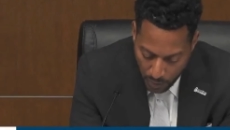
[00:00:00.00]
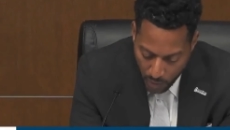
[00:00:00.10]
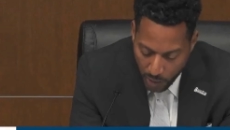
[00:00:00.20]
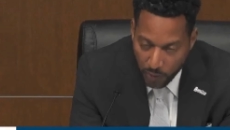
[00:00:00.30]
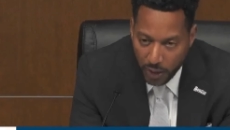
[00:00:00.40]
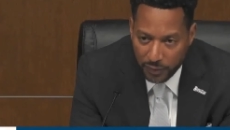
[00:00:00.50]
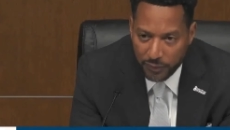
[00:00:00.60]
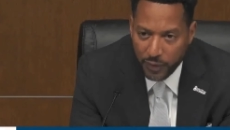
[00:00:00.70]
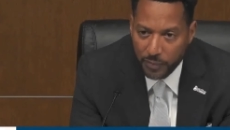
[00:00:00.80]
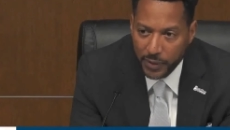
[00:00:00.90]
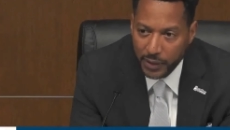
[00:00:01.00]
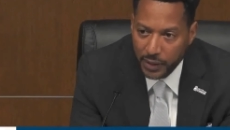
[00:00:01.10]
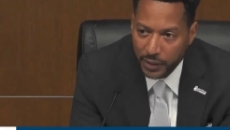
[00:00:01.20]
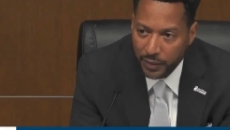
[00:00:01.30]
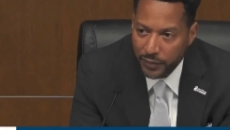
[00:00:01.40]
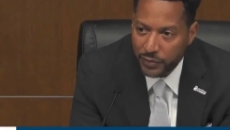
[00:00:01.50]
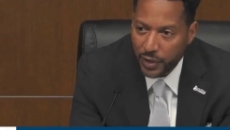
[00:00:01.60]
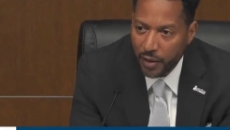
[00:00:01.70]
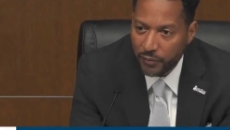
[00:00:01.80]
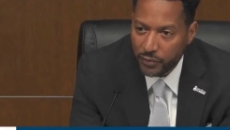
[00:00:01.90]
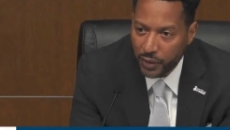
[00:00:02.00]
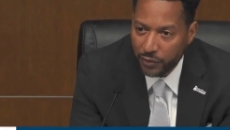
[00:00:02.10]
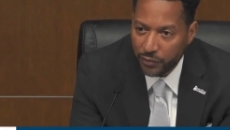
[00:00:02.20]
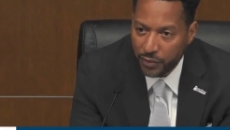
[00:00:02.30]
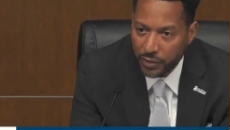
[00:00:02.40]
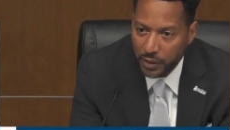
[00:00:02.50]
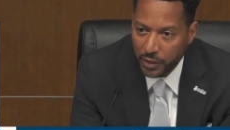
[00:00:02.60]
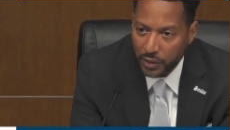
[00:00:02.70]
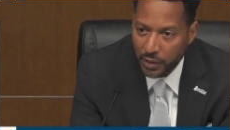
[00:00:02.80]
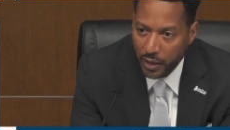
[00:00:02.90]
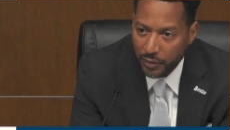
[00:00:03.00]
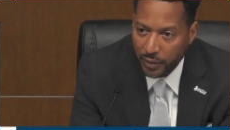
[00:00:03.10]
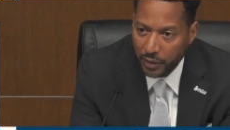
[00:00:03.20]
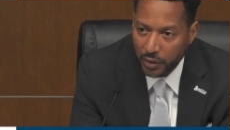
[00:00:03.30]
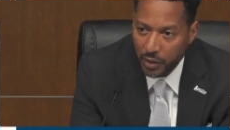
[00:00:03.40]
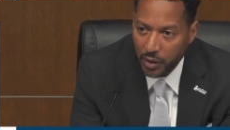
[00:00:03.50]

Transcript: While we're at the very beginning of this conversation, and I think